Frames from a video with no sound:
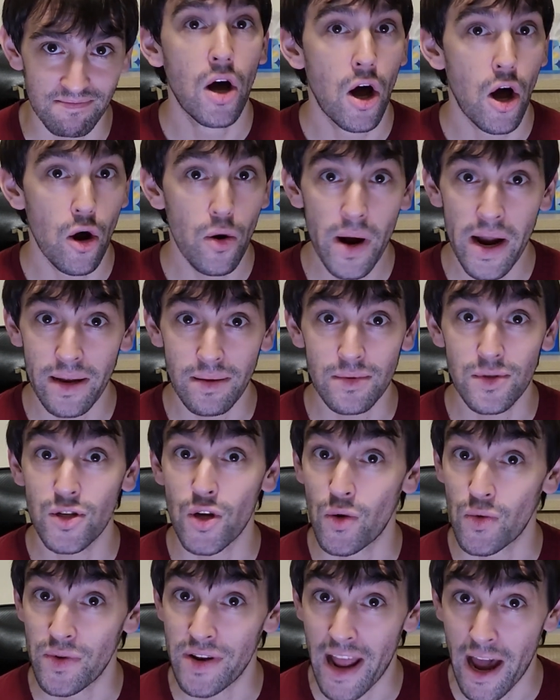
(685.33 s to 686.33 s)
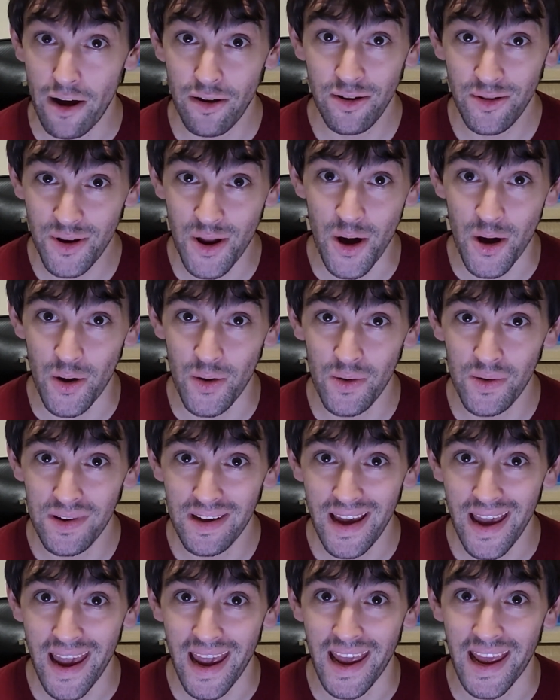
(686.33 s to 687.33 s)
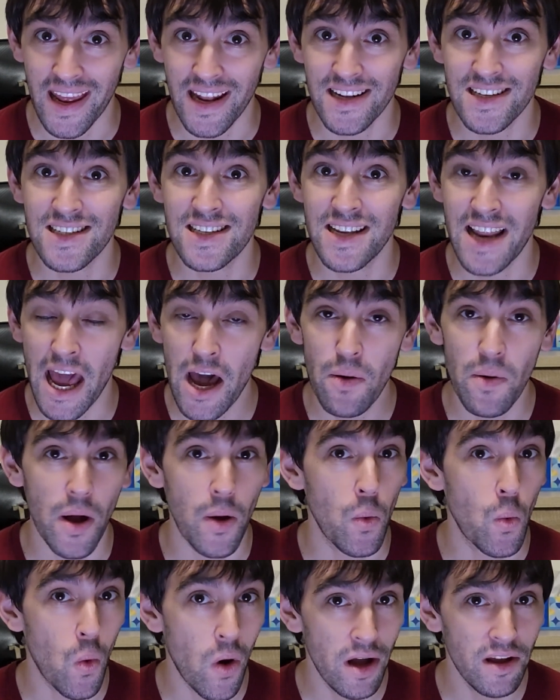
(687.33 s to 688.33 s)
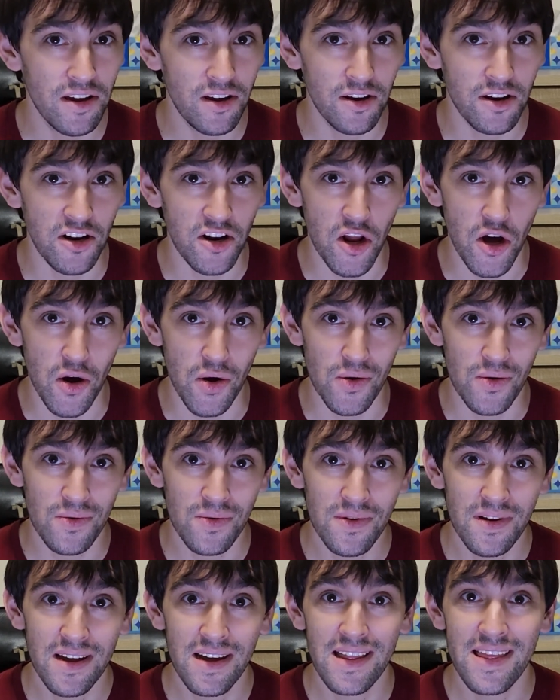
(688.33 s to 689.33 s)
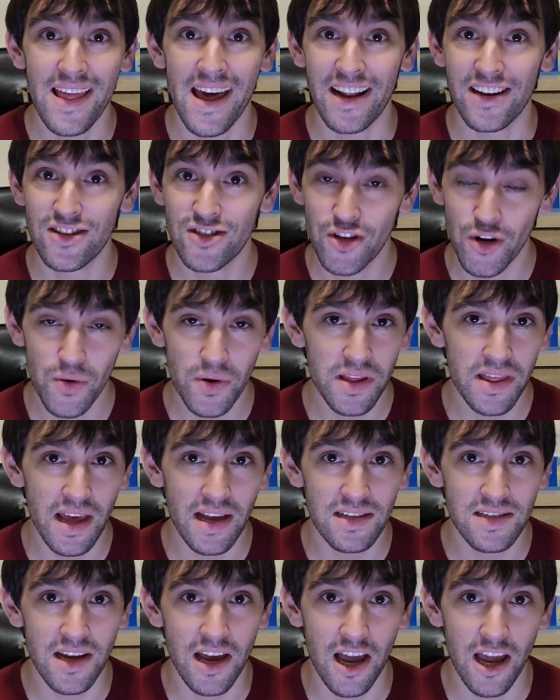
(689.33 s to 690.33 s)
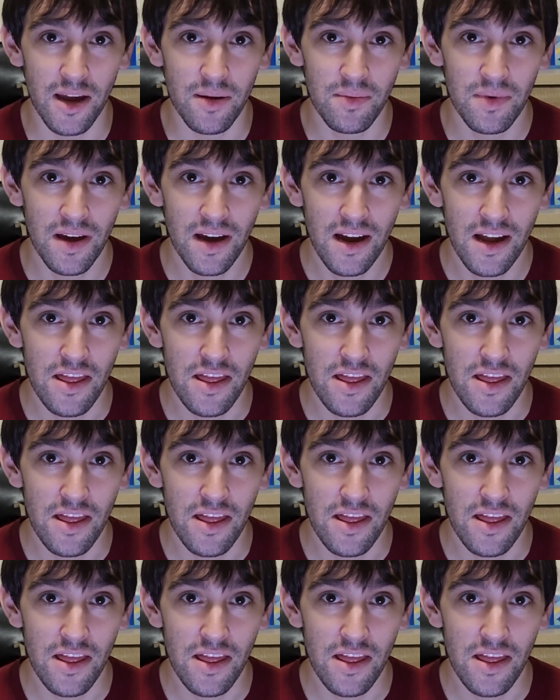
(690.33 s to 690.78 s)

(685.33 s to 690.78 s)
All right, so now you know, and now I want you to know that during that time,